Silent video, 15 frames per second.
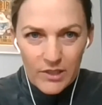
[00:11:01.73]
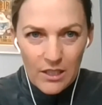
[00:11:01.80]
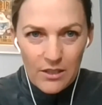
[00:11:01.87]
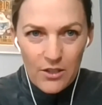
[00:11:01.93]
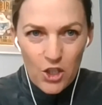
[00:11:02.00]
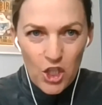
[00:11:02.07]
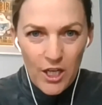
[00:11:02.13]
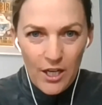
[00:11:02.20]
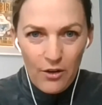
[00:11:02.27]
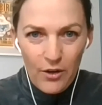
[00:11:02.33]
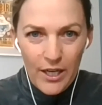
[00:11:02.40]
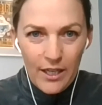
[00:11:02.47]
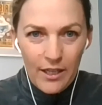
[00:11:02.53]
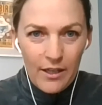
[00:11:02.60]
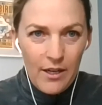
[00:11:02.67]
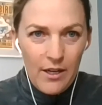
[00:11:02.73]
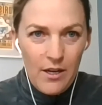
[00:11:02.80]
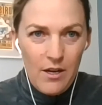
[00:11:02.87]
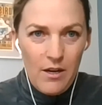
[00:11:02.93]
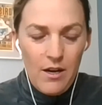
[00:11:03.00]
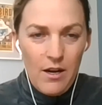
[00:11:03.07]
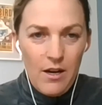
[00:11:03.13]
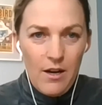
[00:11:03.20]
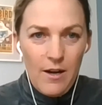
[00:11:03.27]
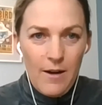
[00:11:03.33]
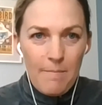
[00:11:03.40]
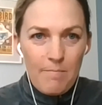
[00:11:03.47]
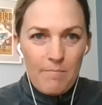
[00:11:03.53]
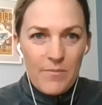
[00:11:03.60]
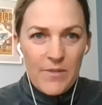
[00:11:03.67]
sharing
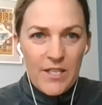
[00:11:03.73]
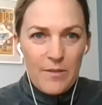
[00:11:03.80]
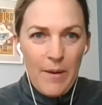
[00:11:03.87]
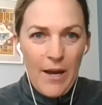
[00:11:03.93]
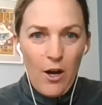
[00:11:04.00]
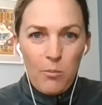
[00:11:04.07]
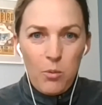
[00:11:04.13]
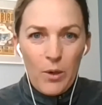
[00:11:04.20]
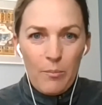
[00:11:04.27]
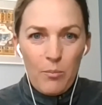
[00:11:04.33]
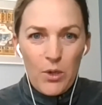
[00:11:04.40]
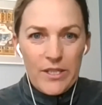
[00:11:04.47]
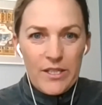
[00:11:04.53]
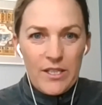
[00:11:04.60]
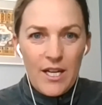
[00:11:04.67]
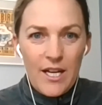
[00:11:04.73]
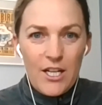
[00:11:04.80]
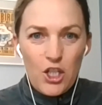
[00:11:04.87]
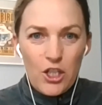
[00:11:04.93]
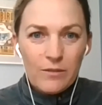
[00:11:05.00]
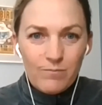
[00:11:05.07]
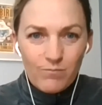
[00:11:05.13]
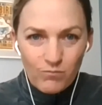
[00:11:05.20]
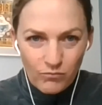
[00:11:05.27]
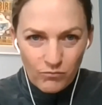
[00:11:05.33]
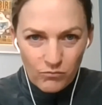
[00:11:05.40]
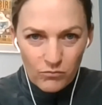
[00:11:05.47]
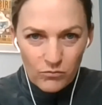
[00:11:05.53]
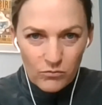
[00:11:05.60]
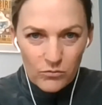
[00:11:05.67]
this PowerPoint presentation.
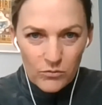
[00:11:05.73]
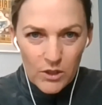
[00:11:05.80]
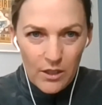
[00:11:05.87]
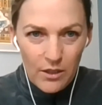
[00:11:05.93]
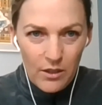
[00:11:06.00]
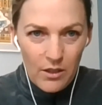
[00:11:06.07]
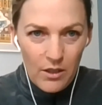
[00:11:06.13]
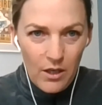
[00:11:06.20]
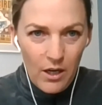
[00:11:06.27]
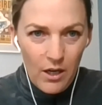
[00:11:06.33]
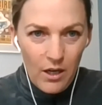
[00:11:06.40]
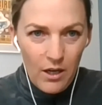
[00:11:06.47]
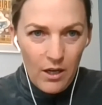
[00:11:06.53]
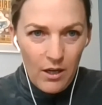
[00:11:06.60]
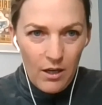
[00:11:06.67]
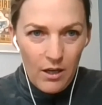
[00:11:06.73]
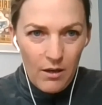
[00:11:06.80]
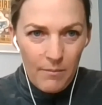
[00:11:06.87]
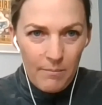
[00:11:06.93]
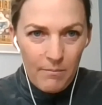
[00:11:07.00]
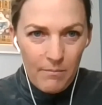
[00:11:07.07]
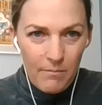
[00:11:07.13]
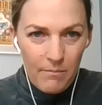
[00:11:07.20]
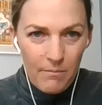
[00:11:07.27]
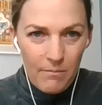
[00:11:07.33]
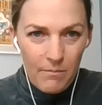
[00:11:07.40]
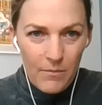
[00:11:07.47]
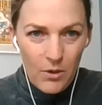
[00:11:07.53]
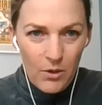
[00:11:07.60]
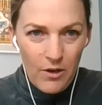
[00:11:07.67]

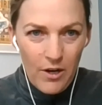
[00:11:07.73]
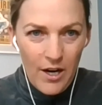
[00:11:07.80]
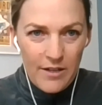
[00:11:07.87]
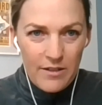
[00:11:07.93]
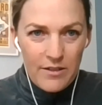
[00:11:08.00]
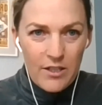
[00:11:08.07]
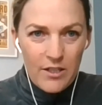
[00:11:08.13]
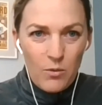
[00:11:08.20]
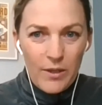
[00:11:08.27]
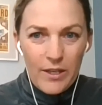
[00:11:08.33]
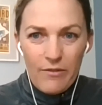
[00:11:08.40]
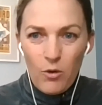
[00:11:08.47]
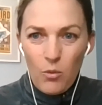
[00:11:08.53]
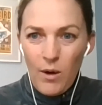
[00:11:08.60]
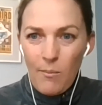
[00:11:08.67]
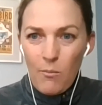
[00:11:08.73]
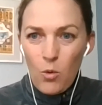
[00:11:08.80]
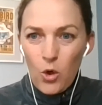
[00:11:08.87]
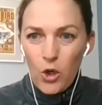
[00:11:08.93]
All right, so we'll give it one more